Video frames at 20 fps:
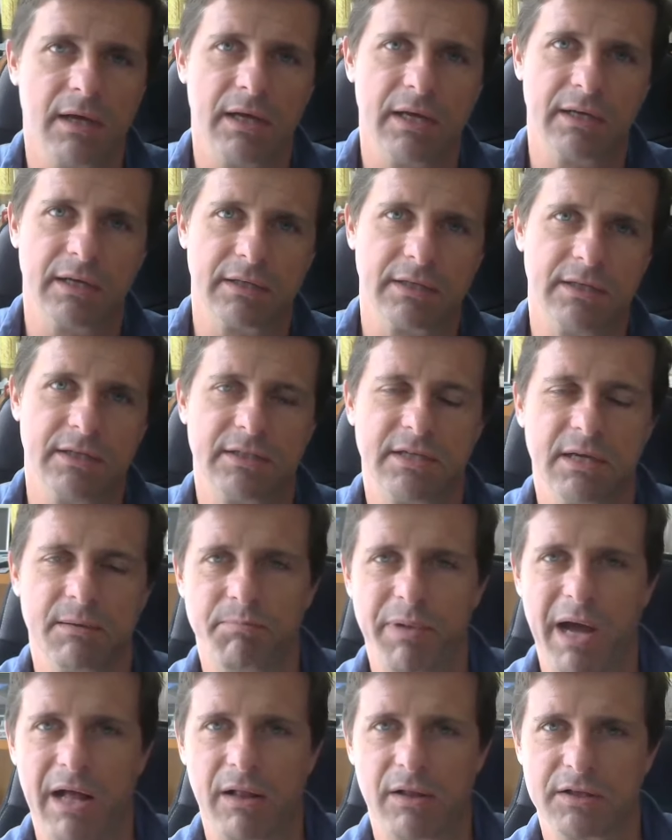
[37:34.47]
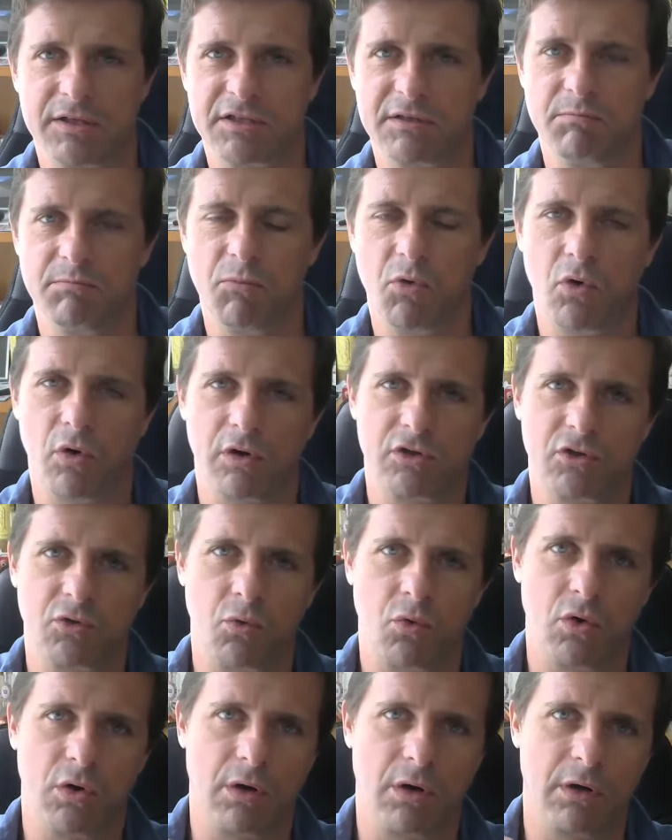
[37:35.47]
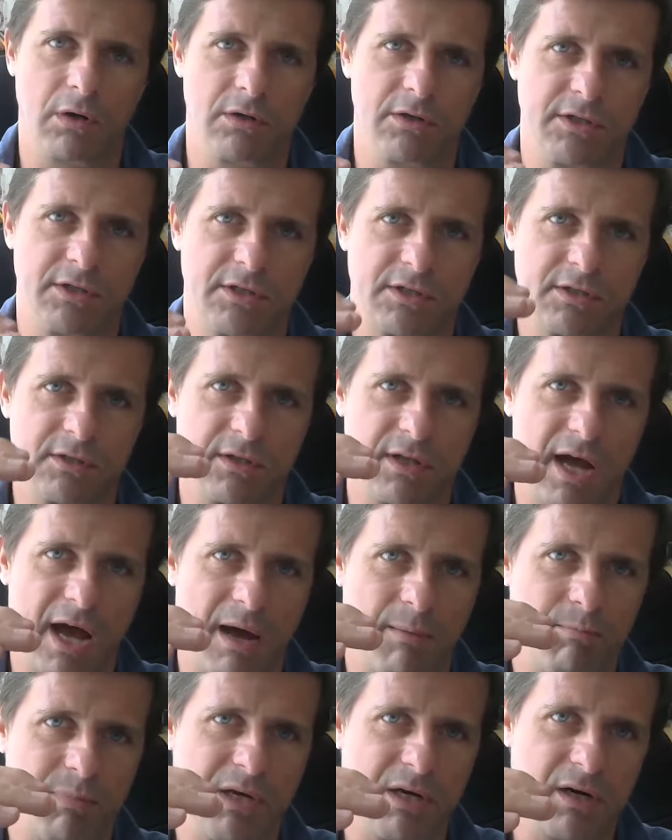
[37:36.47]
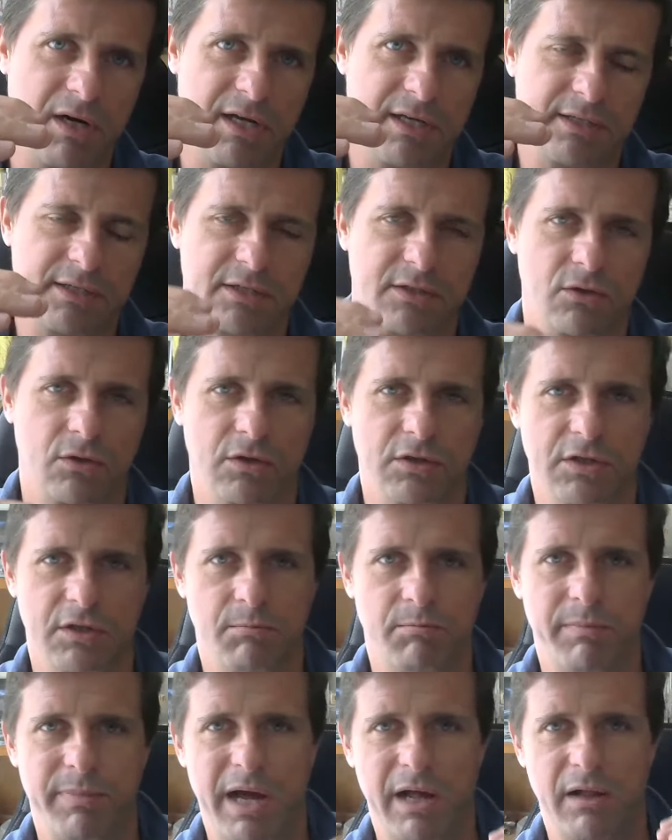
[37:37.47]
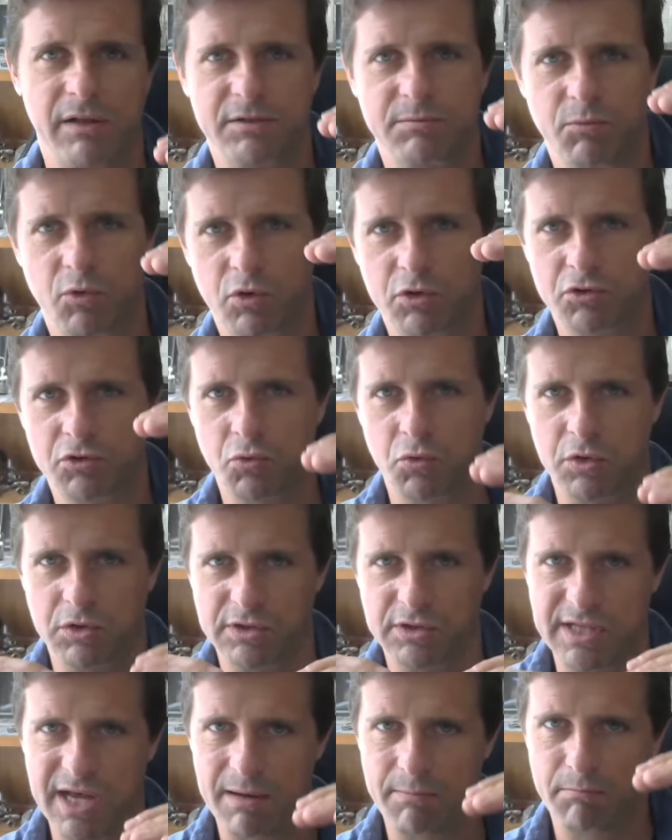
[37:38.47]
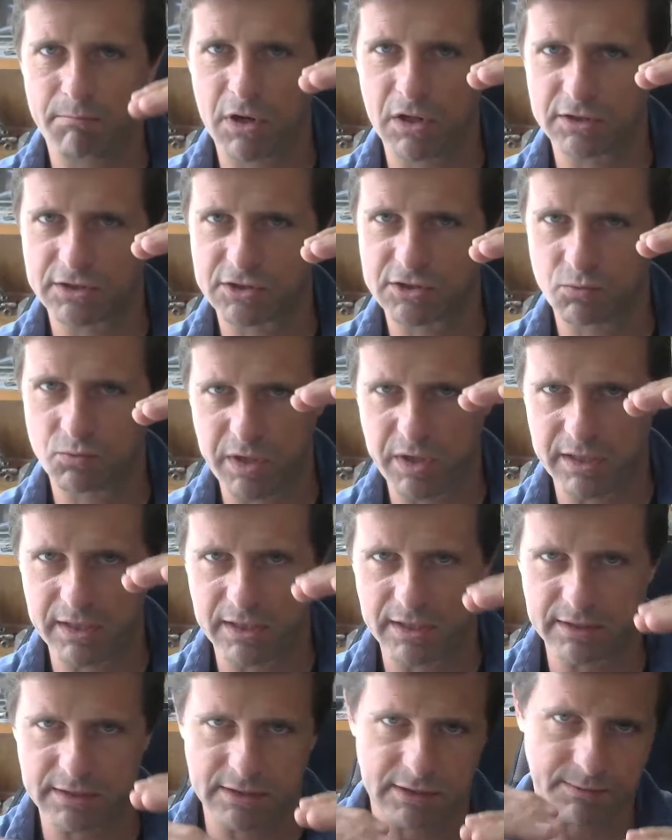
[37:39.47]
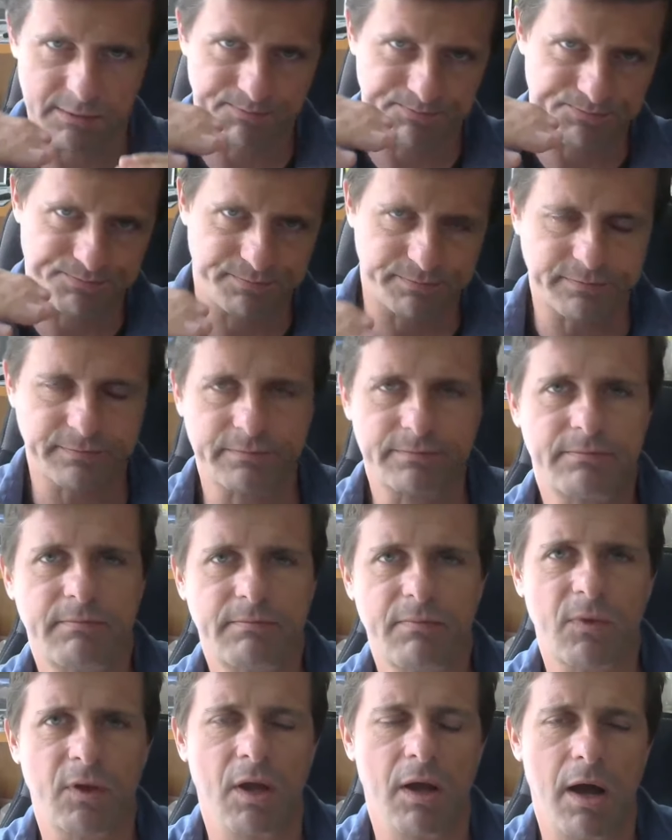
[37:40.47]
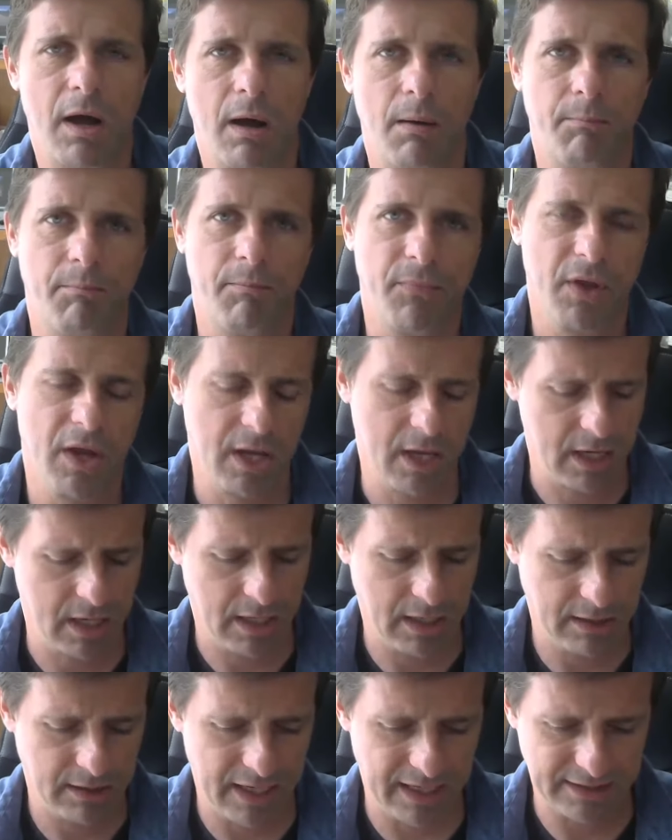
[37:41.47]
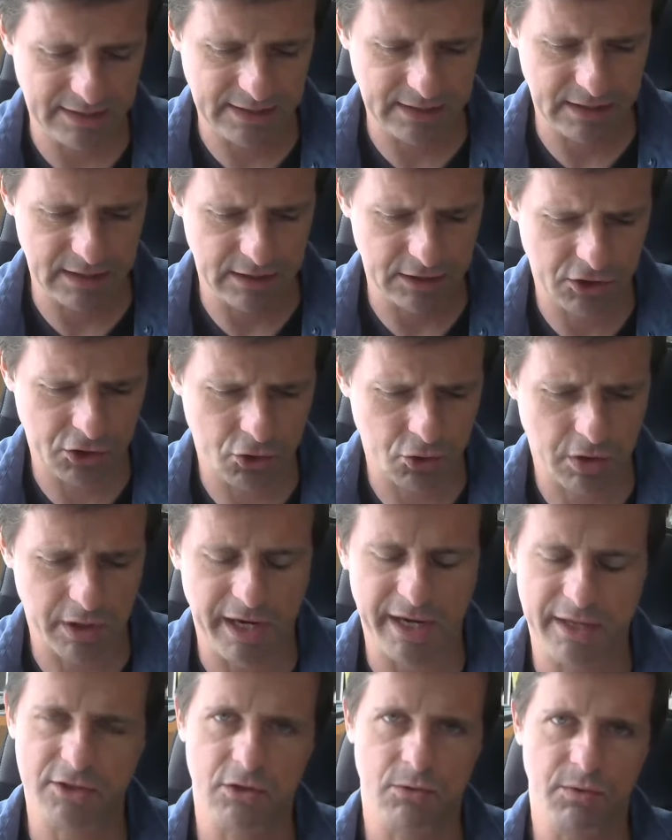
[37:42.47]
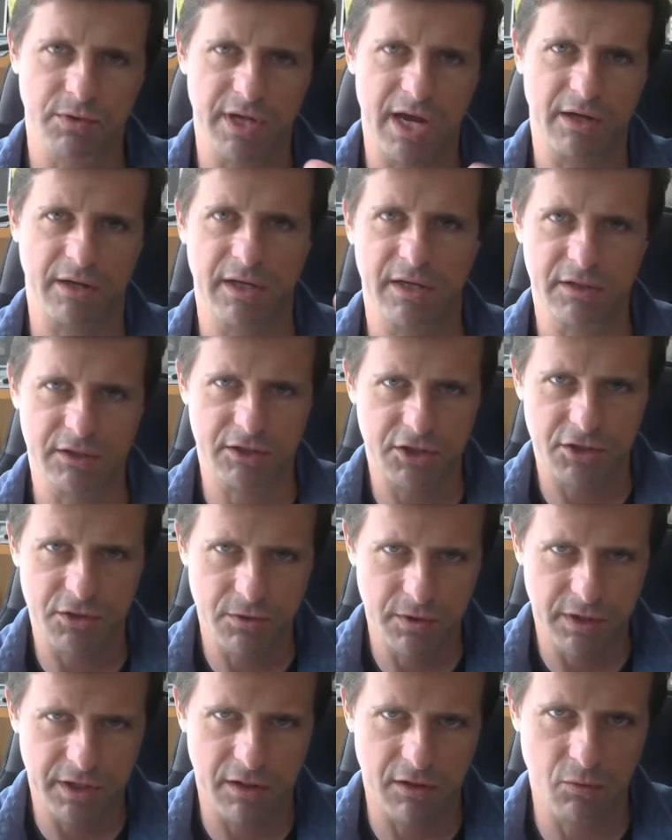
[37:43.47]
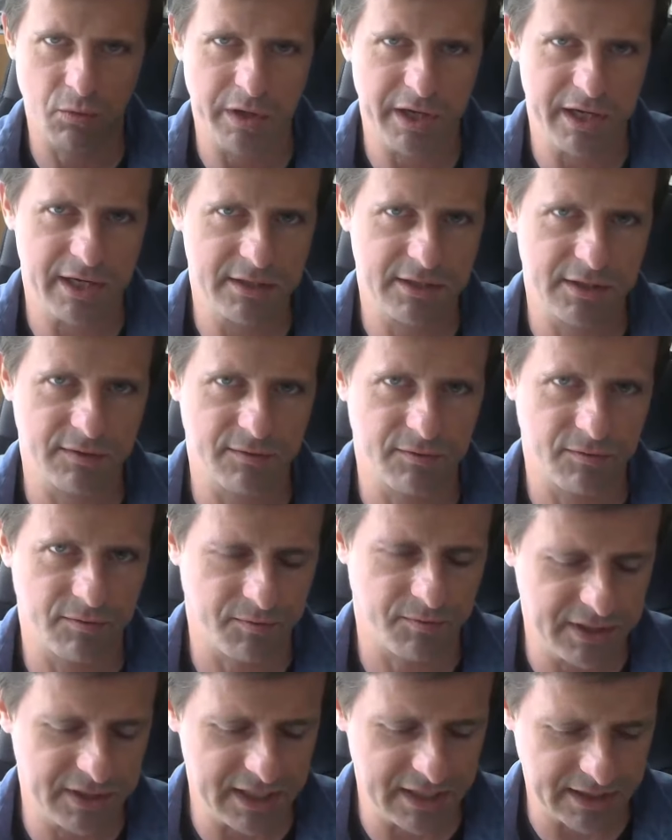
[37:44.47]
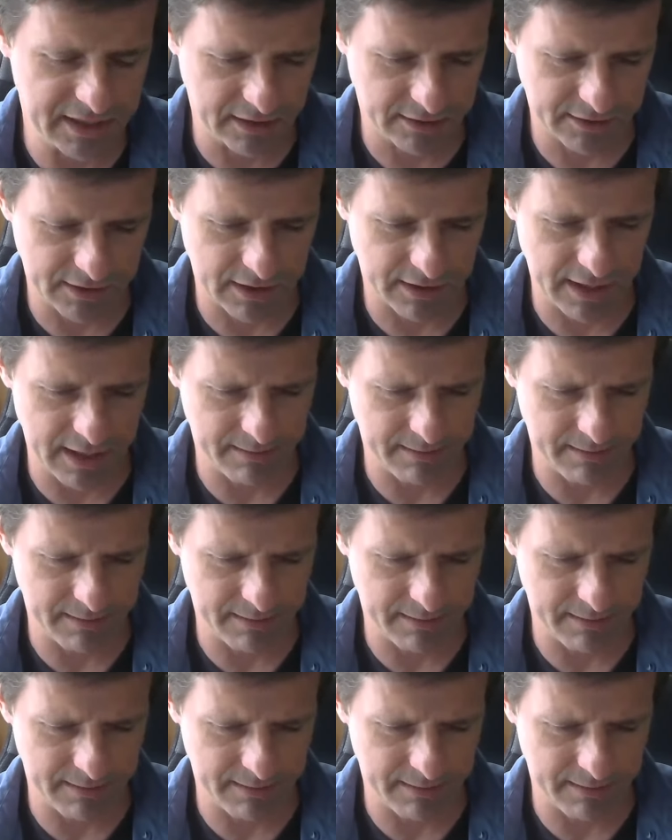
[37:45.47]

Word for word: Is it balanced more towards the hop bitterness or is it balanced more towards that malt sweetness? Um, that's the short answer without getting too into the weeds of details on